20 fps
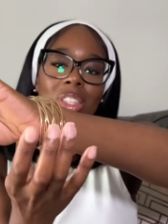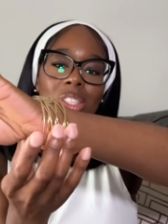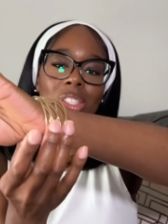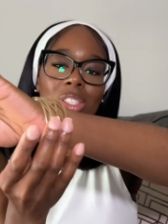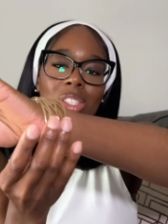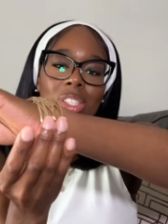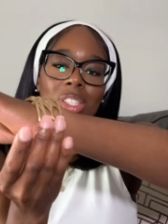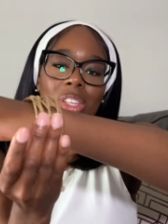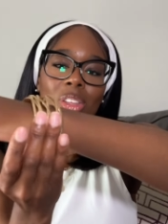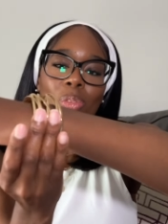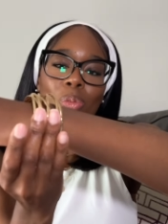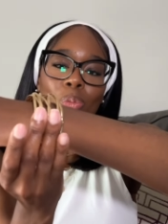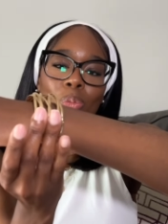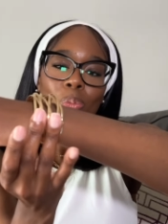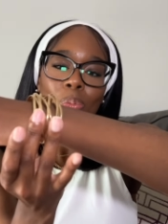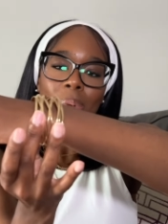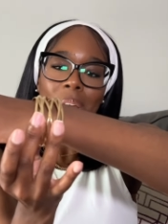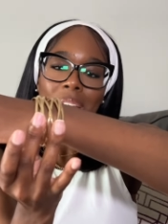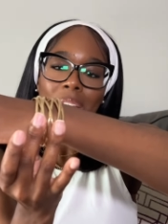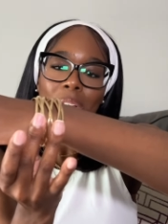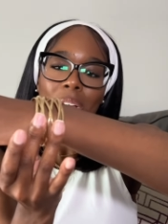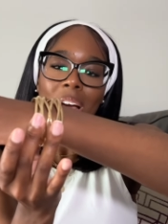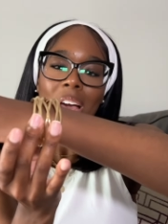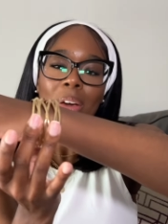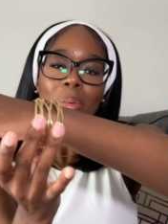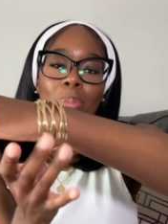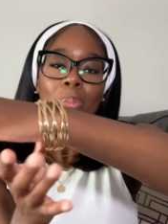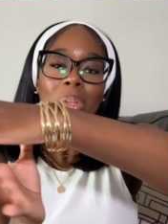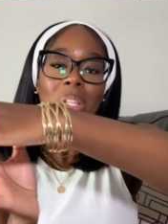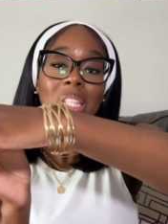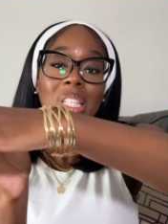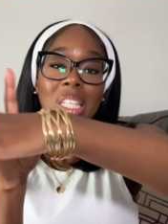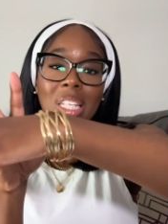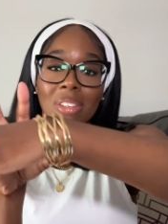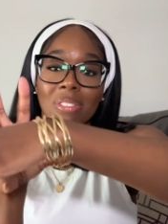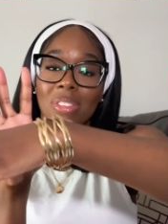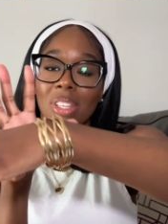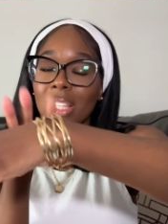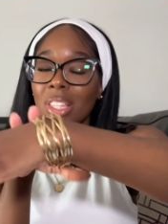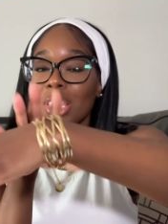this bangle, I
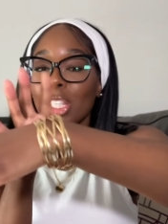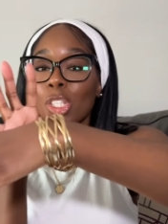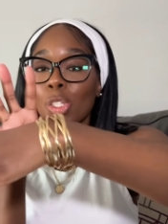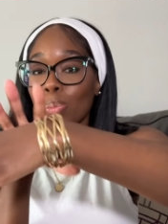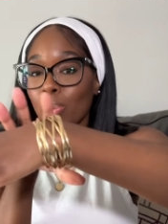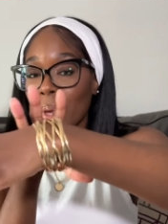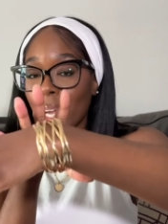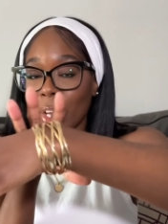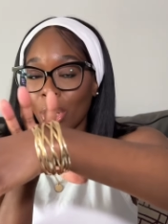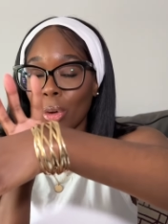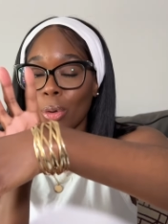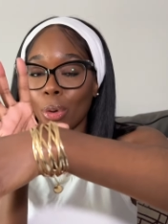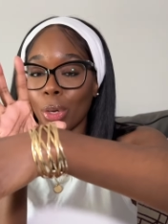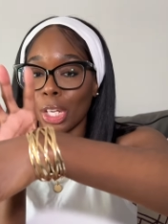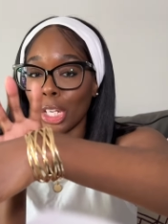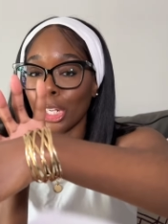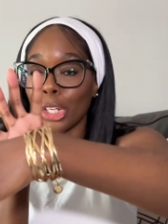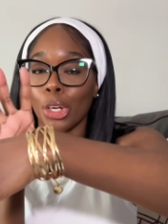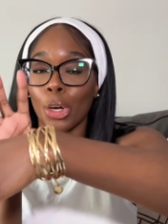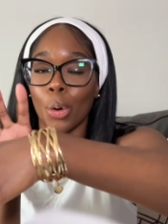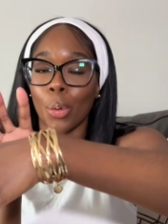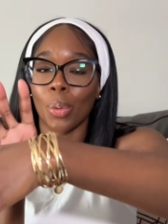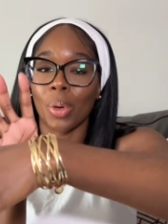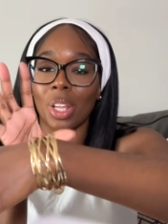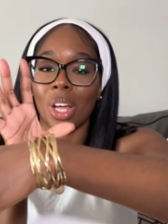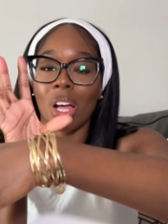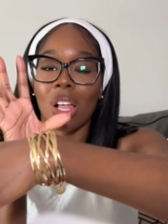believe that this bangle can go with